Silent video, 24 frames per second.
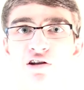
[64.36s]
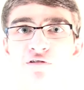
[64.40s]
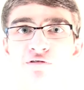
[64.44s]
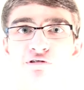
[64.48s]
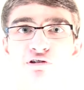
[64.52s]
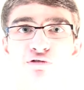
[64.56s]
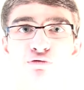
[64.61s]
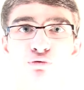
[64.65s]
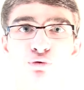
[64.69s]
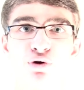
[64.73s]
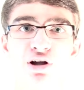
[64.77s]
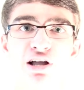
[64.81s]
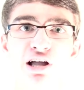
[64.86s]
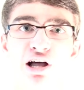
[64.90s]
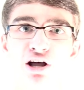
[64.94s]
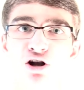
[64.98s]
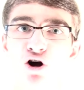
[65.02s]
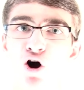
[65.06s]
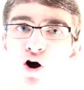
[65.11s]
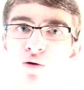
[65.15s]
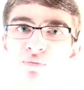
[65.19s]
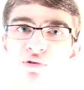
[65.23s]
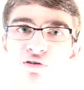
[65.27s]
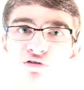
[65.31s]
of the free and
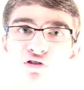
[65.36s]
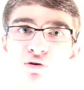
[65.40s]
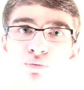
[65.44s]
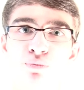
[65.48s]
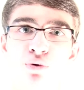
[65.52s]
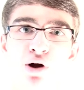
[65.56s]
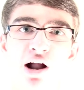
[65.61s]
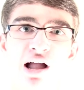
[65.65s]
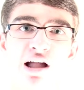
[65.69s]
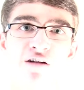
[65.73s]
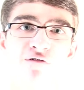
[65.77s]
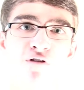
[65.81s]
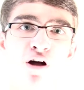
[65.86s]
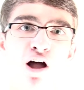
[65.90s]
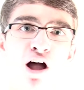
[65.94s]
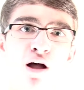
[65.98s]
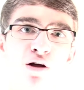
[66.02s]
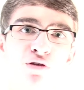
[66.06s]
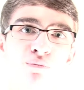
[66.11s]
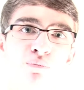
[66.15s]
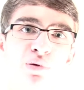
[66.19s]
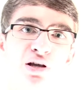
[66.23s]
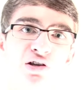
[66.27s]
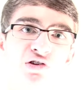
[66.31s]
home of the brave
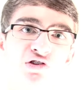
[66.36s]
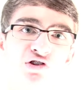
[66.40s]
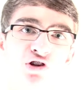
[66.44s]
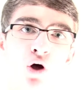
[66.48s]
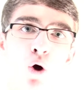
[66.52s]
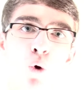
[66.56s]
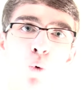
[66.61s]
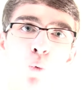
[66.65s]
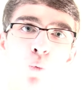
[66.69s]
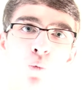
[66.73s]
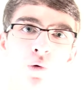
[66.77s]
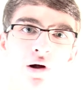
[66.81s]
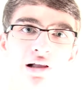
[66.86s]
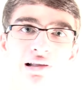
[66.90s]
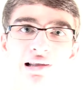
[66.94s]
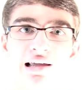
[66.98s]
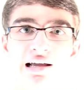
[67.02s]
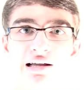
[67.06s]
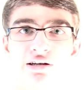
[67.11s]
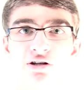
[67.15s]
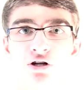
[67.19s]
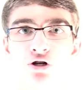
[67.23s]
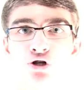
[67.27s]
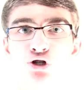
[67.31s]
be so
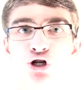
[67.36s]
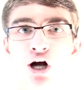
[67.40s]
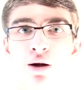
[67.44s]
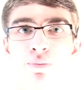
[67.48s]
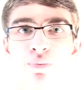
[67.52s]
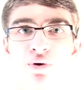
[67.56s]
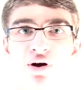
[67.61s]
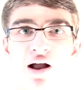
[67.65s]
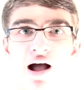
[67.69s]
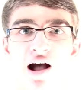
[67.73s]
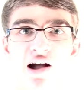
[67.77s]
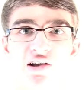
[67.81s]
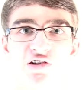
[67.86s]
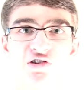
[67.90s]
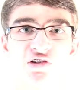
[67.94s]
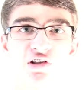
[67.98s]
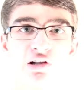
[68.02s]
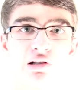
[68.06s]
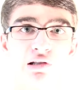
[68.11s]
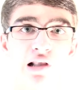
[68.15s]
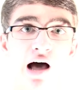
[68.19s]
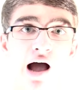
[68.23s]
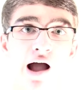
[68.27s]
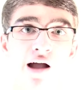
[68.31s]
willing to jeopardize
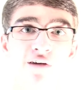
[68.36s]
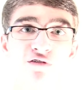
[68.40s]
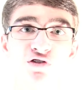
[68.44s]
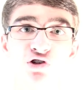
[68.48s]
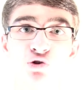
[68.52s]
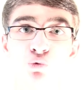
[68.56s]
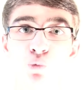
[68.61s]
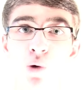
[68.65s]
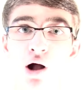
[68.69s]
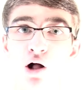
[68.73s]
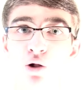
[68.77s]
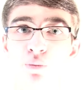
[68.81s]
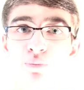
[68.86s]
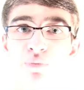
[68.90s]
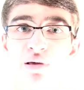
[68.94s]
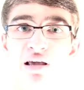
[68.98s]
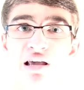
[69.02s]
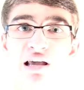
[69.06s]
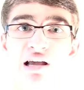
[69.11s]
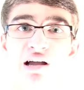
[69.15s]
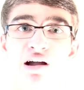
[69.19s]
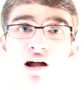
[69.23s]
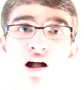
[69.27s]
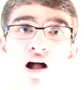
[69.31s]
the lives and well
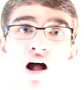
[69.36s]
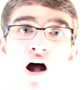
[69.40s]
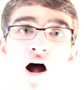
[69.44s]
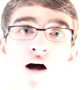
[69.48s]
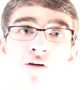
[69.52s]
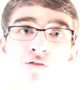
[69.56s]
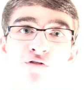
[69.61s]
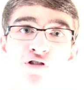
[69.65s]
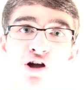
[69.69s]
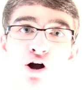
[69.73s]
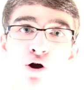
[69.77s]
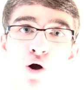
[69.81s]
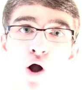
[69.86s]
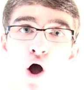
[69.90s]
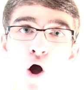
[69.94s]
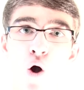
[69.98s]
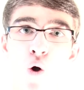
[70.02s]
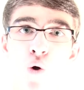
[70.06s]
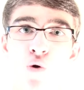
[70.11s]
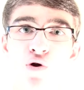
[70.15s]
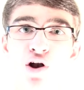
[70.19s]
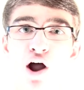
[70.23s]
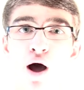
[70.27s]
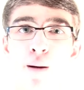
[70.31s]
being of their
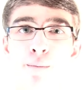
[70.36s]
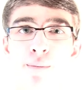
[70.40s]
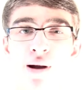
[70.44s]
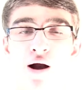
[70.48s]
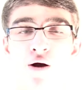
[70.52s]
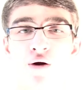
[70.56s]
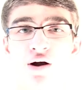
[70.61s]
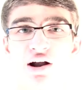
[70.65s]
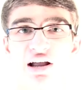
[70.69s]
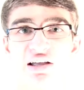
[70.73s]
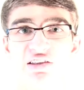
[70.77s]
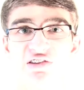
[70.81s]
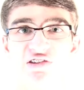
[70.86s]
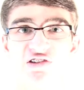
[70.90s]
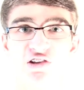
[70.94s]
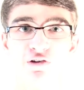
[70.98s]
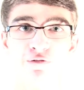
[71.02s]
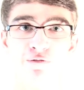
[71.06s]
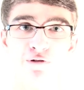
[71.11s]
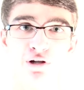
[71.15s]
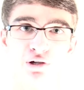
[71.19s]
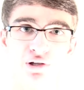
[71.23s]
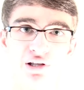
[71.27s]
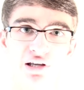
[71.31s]
own American
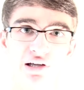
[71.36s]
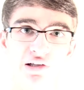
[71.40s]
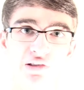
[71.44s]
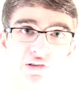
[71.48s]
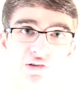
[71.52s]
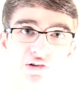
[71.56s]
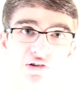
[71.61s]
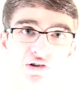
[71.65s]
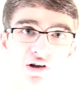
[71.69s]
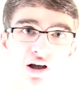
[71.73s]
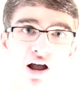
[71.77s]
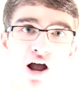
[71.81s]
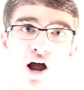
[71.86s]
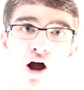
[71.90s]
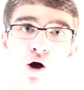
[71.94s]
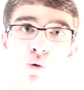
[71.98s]
civilians?